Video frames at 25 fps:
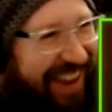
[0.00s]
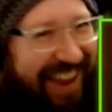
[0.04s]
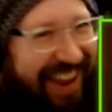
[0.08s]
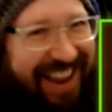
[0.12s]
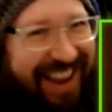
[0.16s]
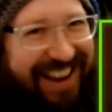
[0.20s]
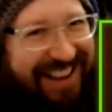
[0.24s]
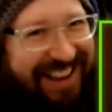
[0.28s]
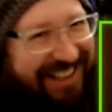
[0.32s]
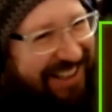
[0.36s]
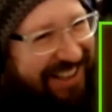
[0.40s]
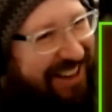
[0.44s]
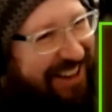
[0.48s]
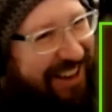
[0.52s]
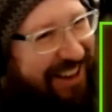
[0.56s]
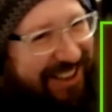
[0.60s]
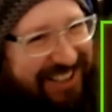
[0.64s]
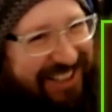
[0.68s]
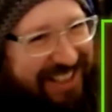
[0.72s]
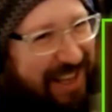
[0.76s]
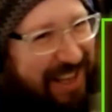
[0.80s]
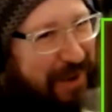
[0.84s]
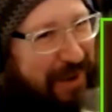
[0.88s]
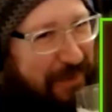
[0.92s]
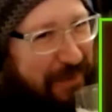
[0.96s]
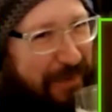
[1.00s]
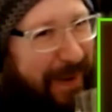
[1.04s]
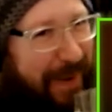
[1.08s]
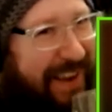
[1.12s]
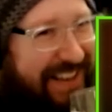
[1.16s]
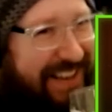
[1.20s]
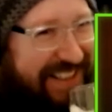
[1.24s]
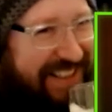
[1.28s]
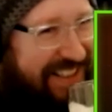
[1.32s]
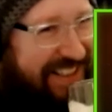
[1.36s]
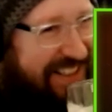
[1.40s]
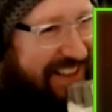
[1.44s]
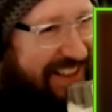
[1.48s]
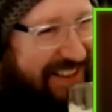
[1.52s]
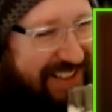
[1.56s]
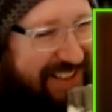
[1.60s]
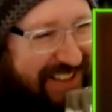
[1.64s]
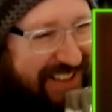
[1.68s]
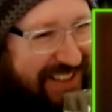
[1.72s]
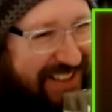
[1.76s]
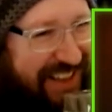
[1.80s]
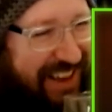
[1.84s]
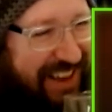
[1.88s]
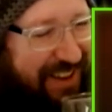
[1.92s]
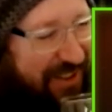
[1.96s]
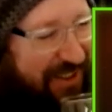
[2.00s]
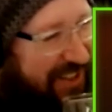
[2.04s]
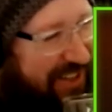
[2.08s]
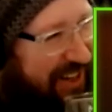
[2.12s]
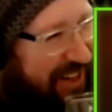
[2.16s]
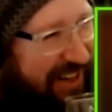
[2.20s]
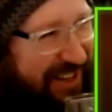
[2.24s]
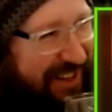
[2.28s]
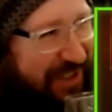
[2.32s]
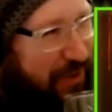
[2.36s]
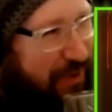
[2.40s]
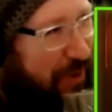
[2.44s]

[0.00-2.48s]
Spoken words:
Because I can't see your faces. I just like, it sounds